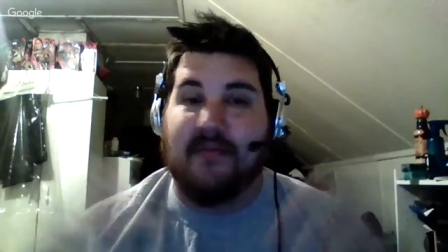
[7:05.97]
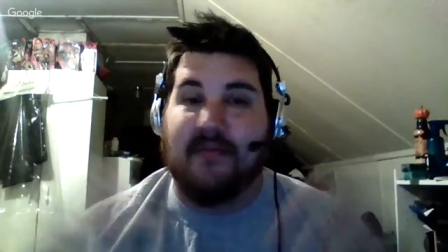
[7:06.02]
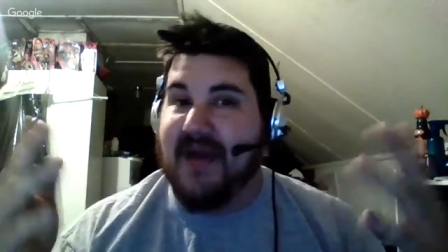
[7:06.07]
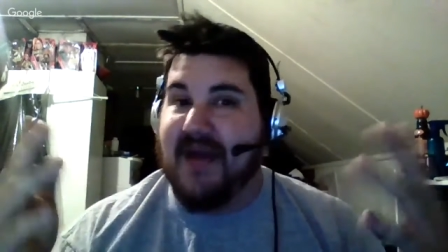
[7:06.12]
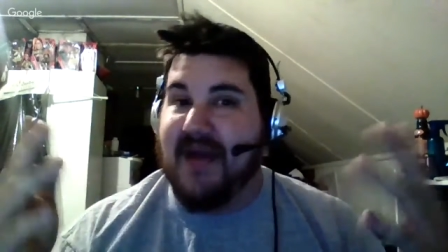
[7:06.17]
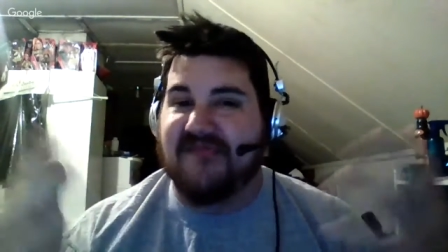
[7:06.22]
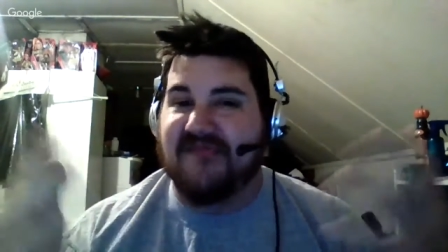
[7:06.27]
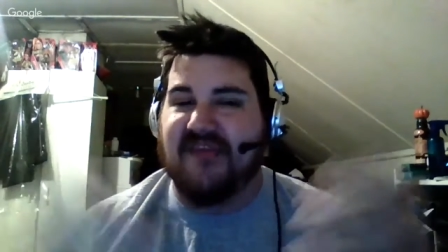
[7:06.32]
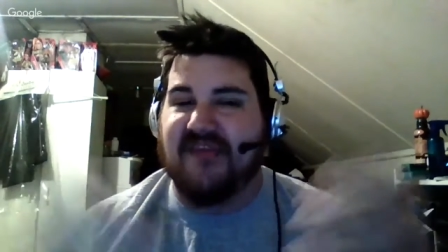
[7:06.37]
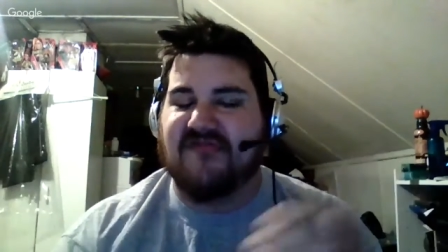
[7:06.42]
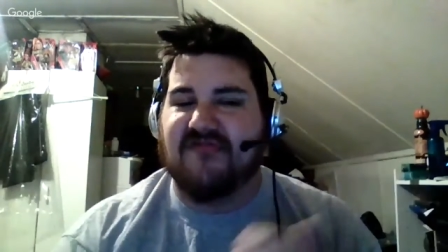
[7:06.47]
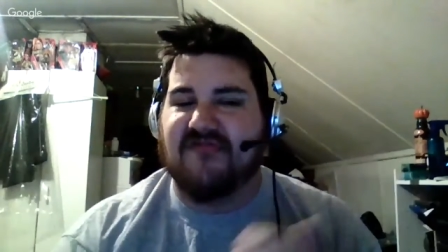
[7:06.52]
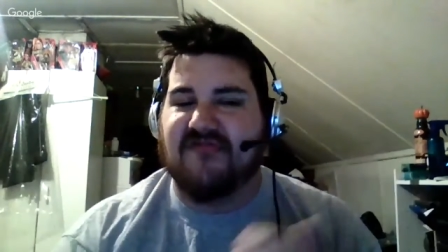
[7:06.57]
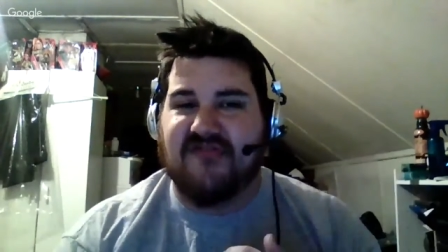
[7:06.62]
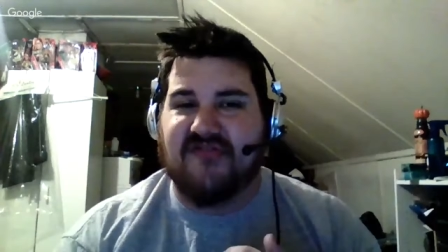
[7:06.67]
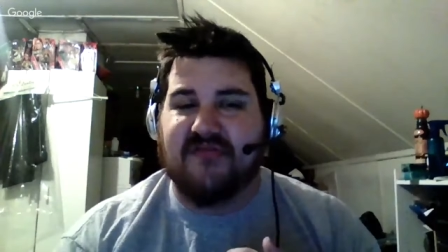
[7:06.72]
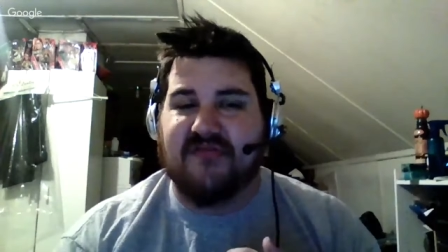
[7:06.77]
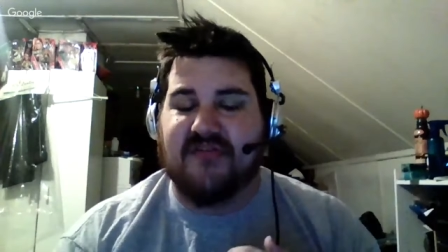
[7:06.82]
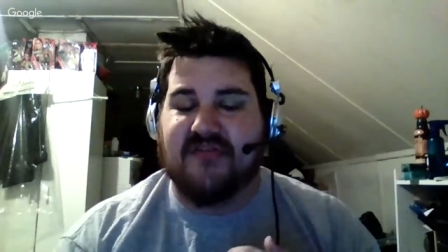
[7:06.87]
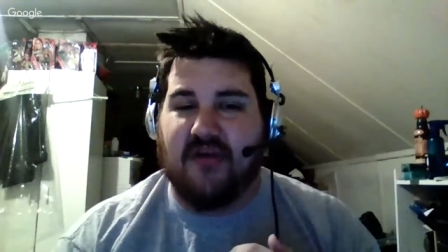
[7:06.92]
Best entrance
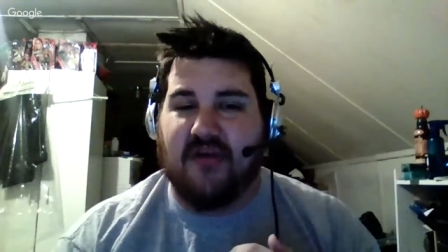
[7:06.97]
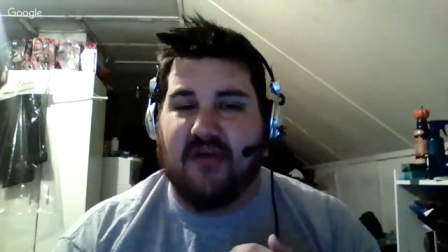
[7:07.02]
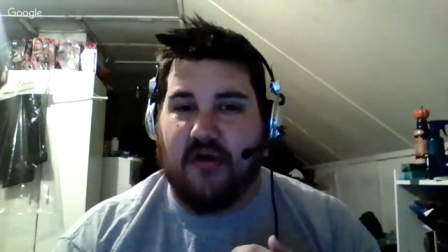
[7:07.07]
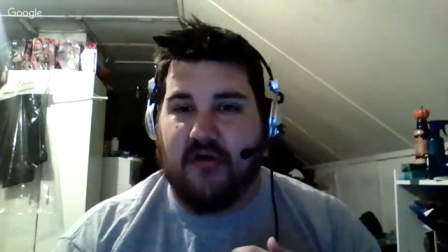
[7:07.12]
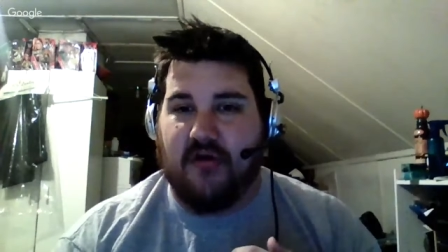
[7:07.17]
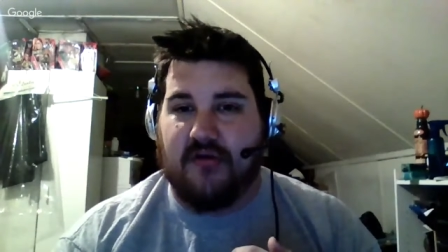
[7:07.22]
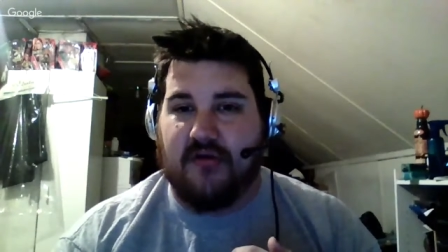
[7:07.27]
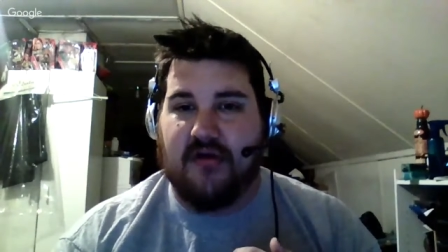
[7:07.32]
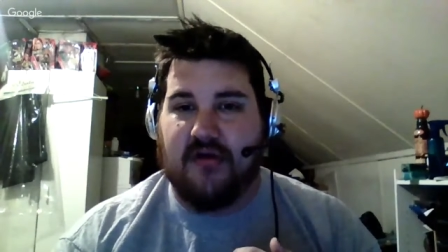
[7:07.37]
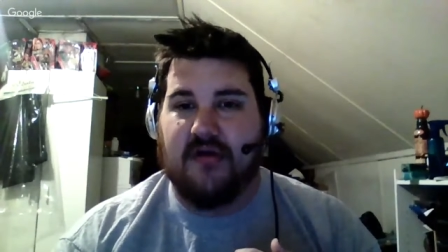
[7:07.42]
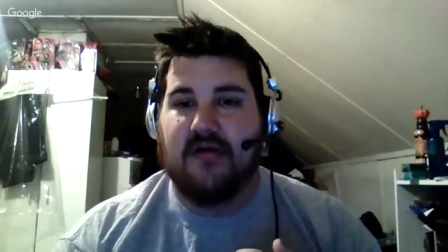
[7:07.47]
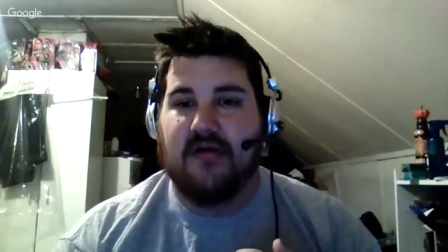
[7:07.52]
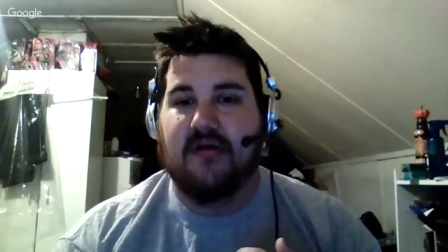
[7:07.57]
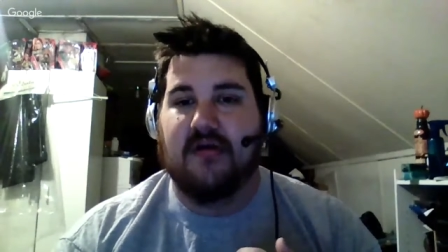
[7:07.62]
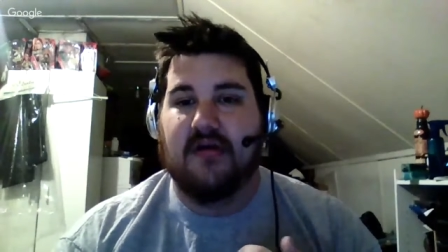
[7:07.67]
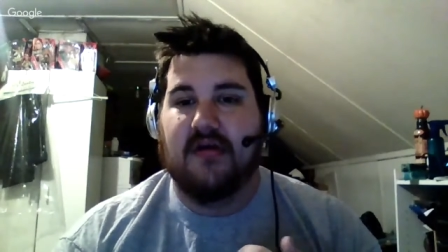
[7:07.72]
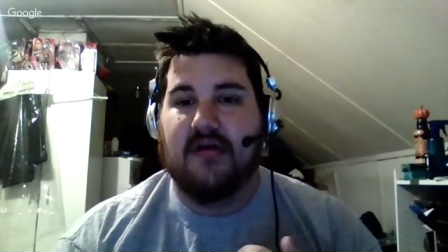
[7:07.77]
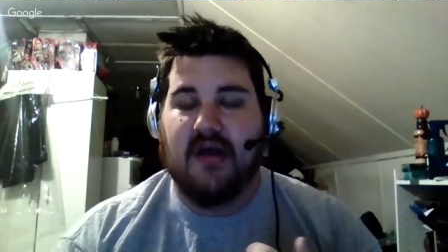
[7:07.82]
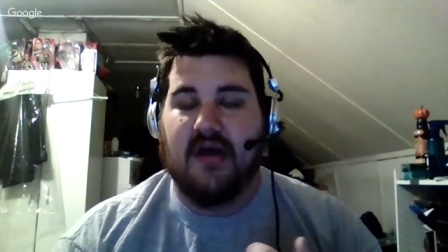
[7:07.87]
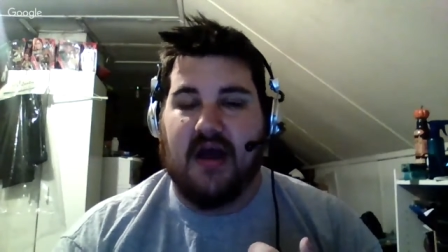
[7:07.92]
of the card.
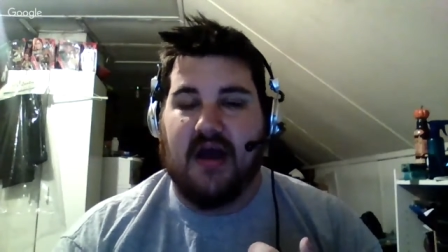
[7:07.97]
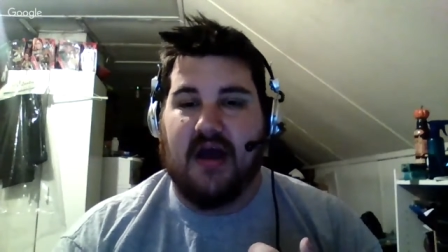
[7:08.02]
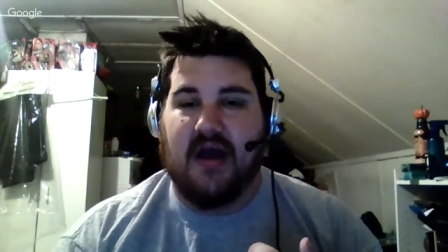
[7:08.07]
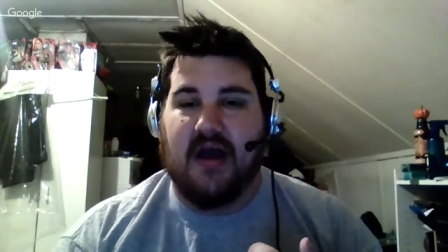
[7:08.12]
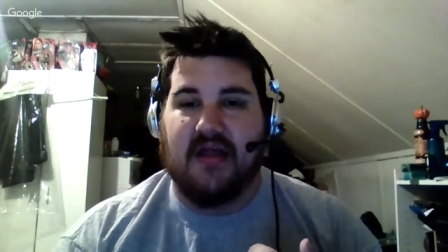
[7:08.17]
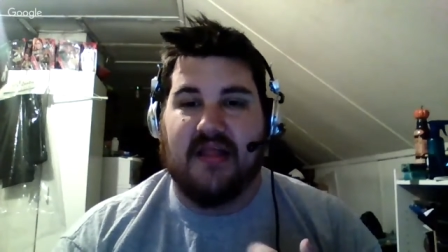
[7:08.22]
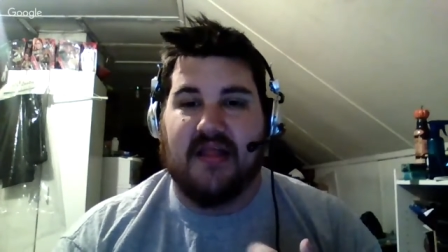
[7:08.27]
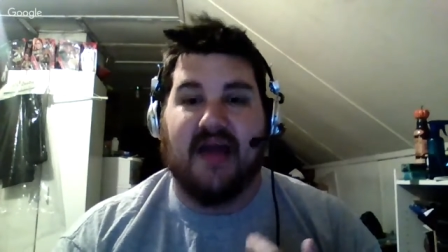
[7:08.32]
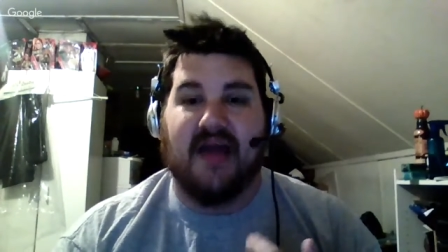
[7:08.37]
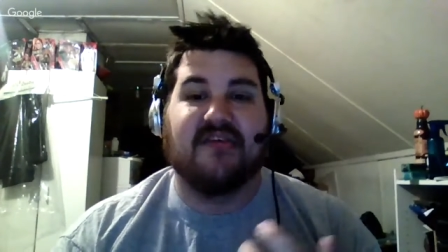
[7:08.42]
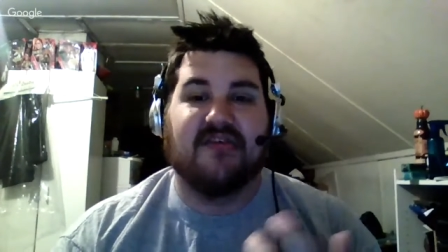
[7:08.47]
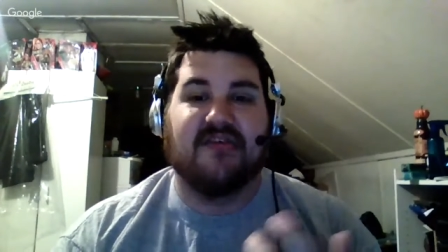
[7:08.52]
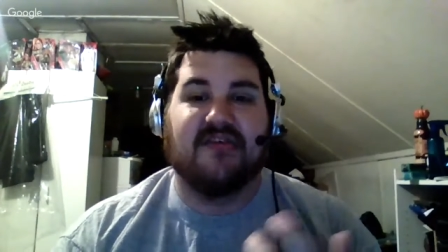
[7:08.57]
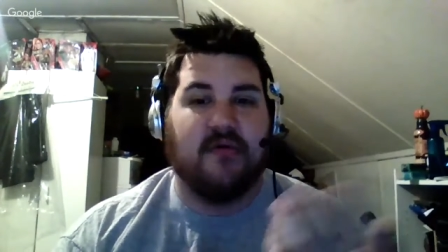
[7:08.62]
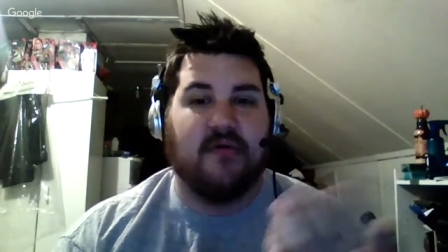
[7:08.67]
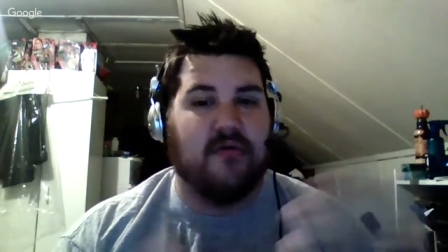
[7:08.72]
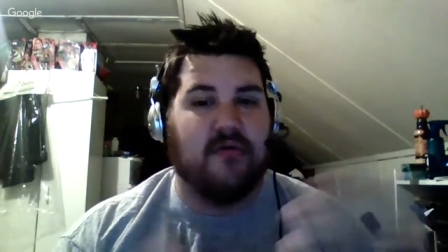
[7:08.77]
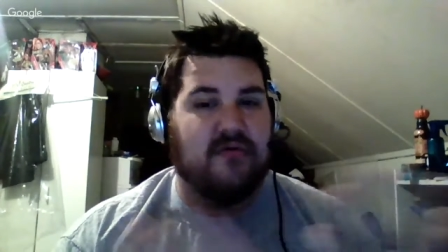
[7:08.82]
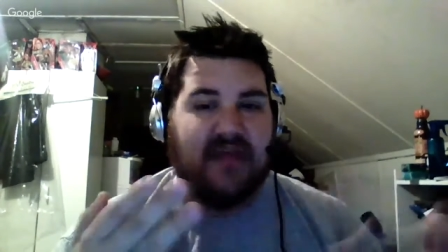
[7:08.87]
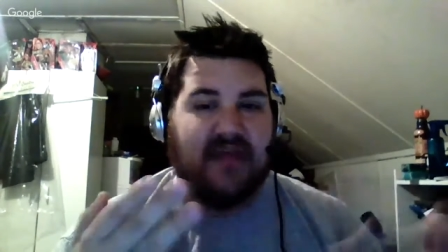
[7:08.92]
Uh, not that
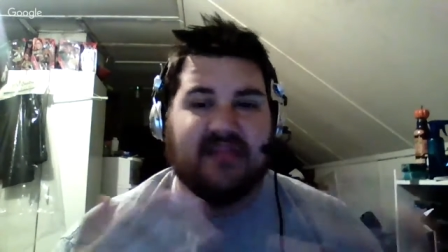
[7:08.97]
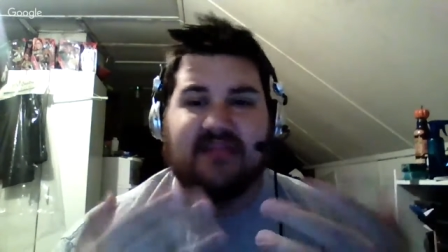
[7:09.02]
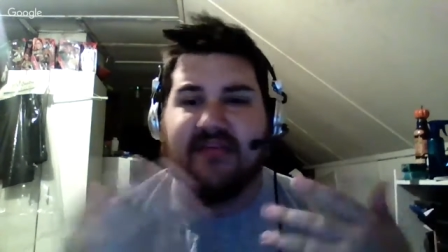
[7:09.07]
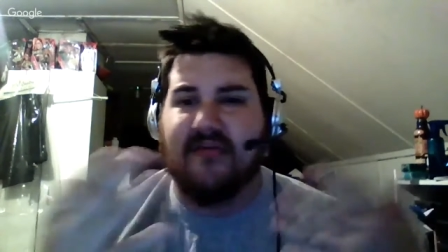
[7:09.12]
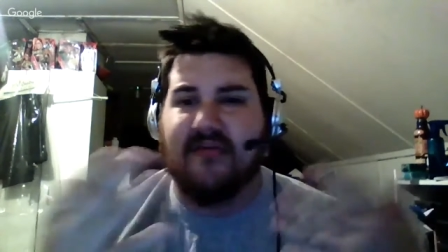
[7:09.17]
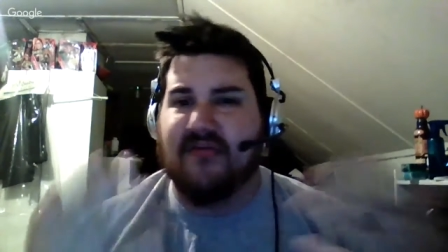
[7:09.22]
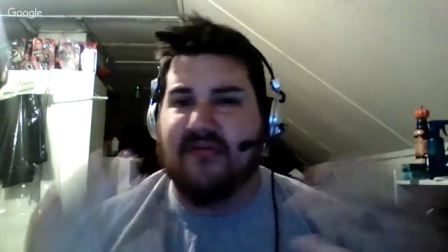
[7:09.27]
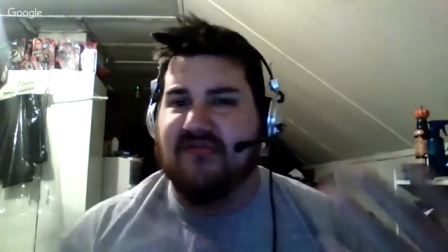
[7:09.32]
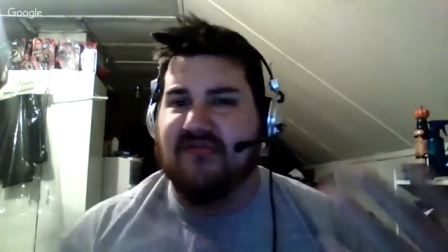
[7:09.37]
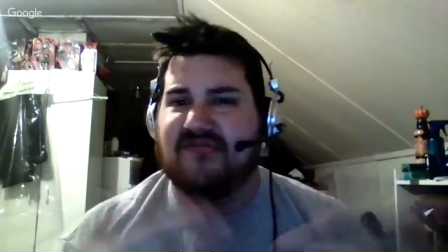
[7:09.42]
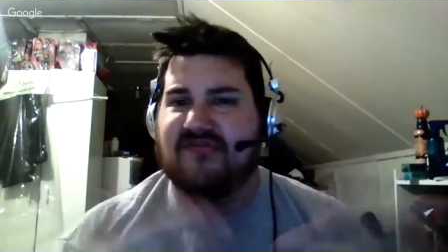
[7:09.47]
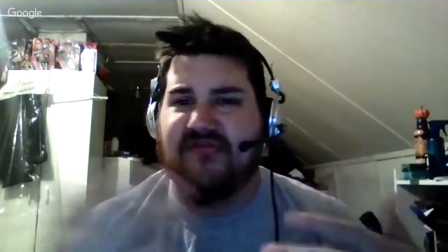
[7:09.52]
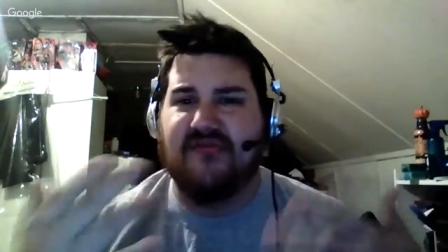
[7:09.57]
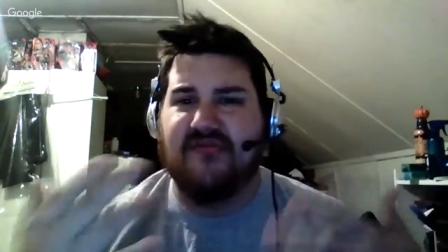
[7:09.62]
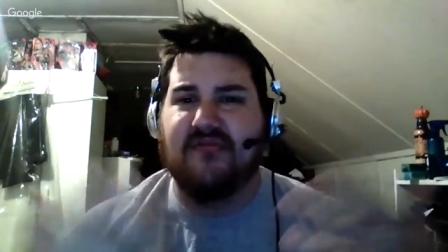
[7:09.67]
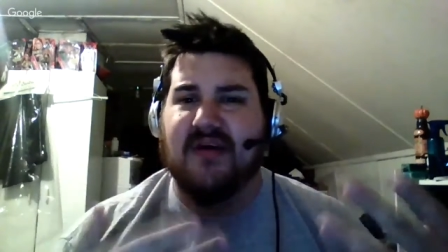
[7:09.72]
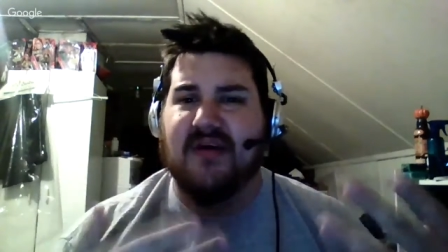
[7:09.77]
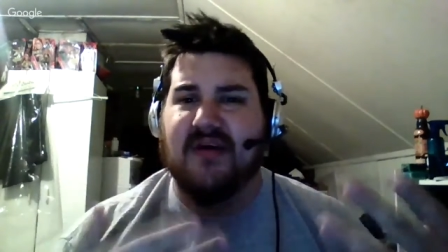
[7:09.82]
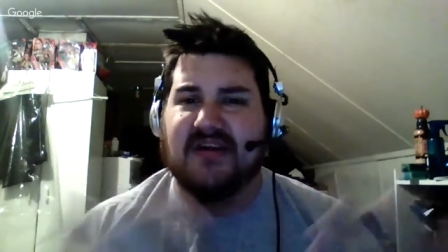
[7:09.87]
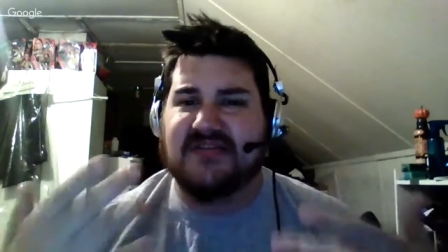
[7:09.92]
there, not that there was too
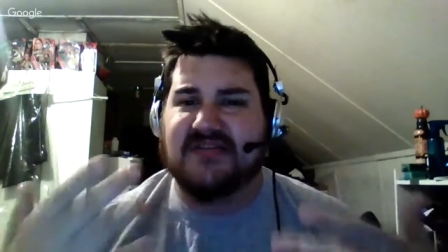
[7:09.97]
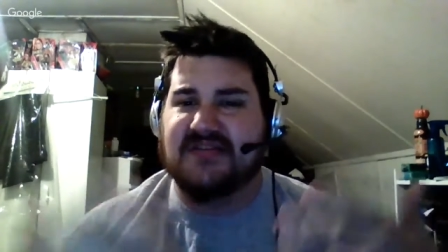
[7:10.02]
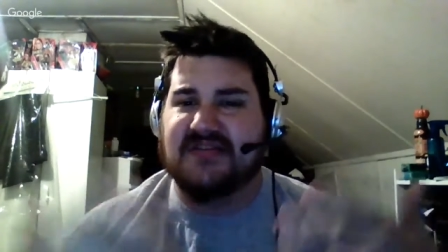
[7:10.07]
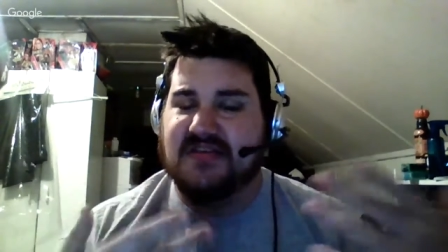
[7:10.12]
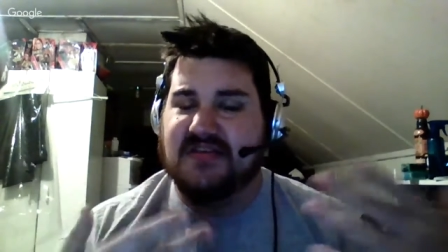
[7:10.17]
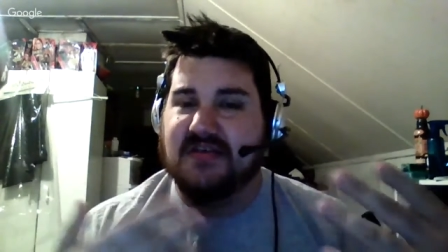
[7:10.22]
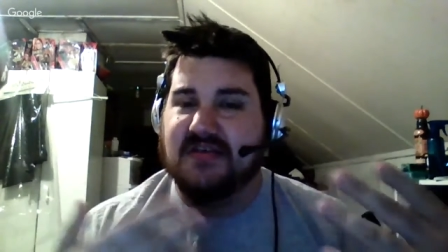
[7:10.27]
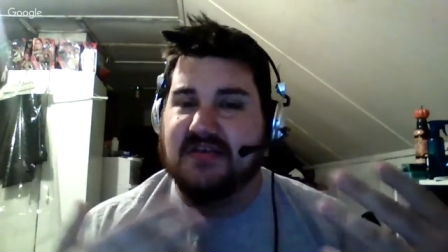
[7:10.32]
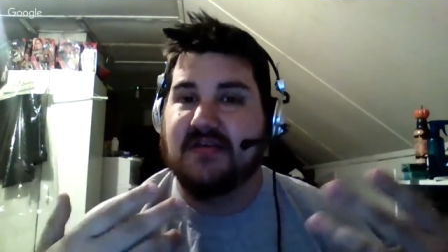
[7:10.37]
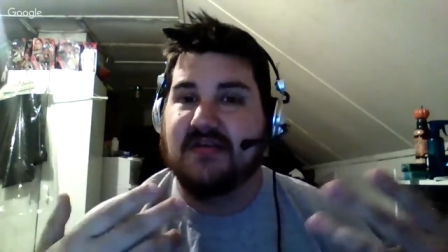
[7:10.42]
much.